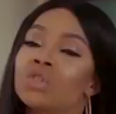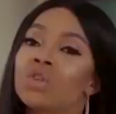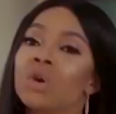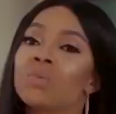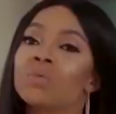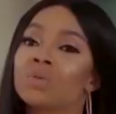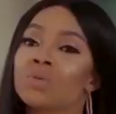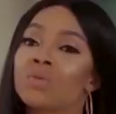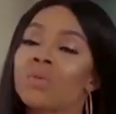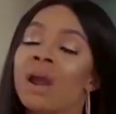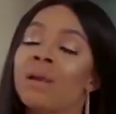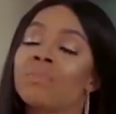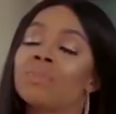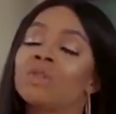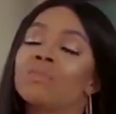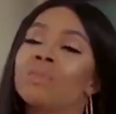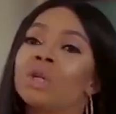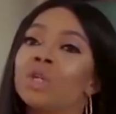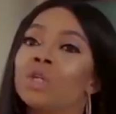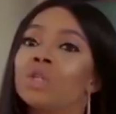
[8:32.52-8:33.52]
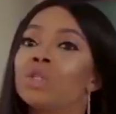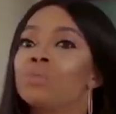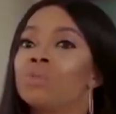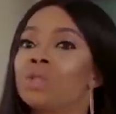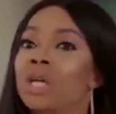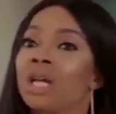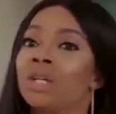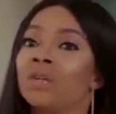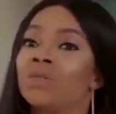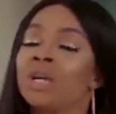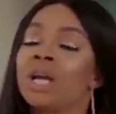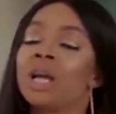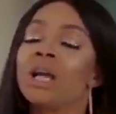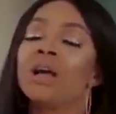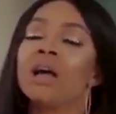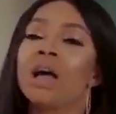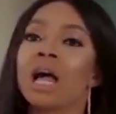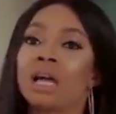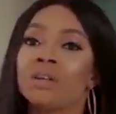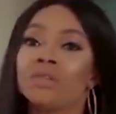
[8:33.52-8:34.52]
subscribe to my YouTube channel
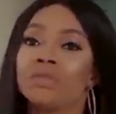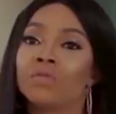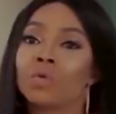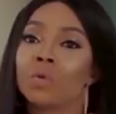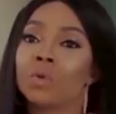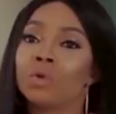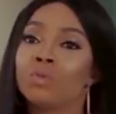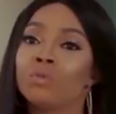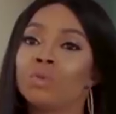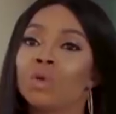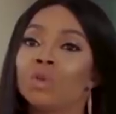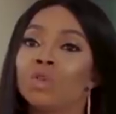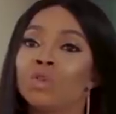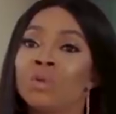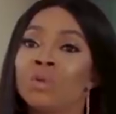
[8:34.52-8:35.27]
and follow me on